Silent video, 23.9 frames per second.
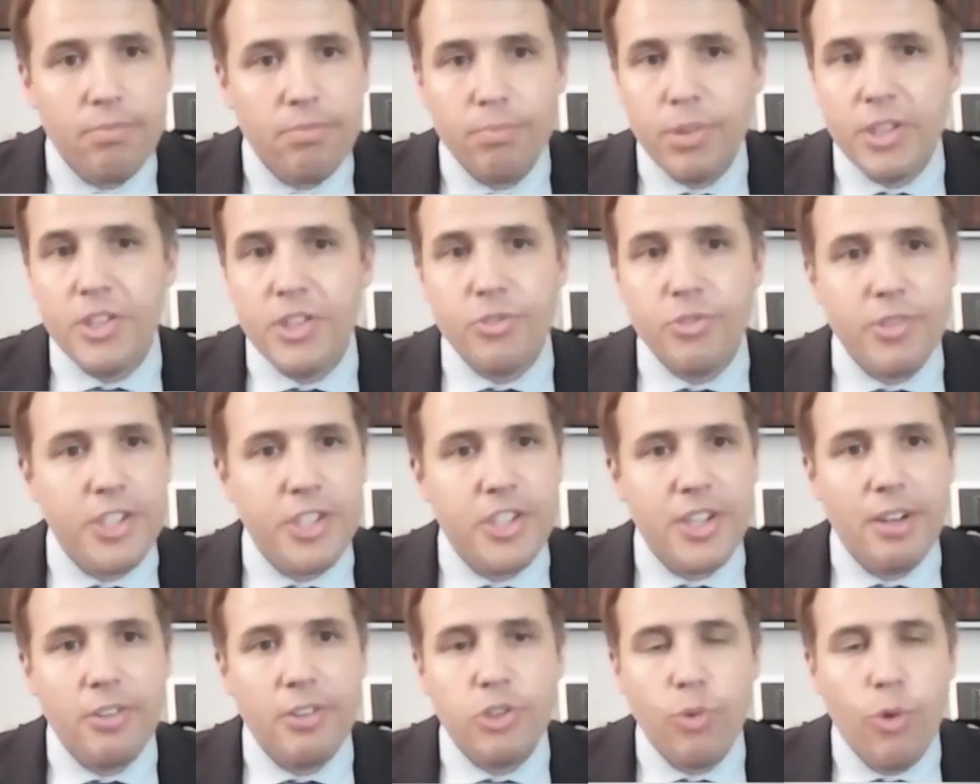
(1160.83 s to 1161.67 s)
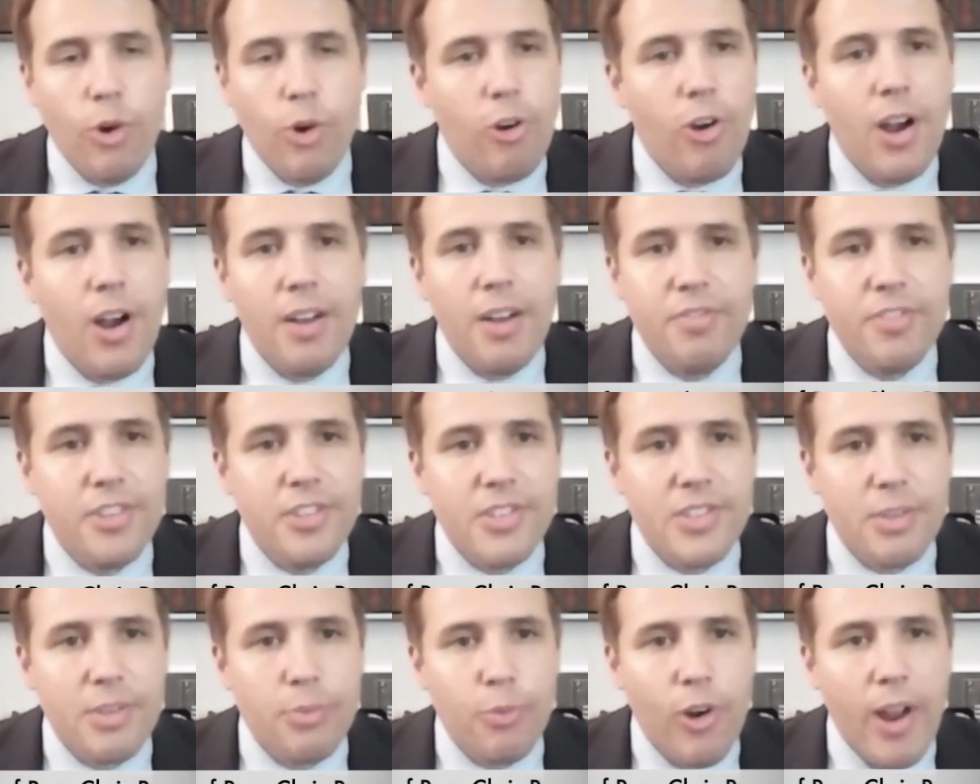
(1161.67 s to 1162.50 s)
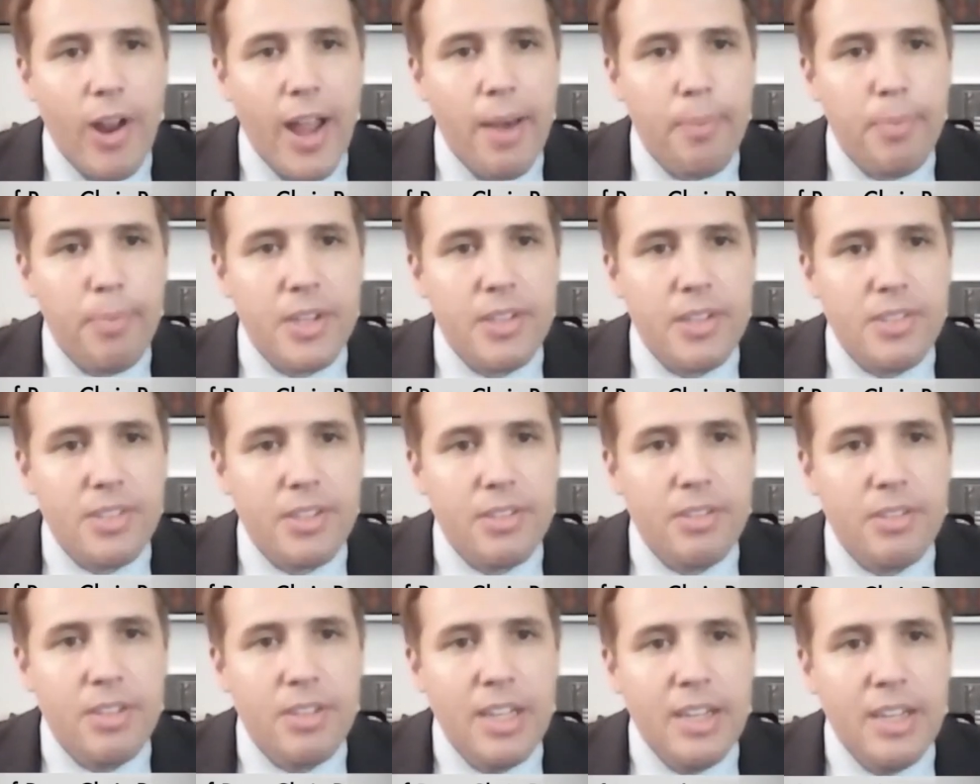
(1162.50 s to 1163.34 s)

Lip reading: Please reach out to our office, and we're happy to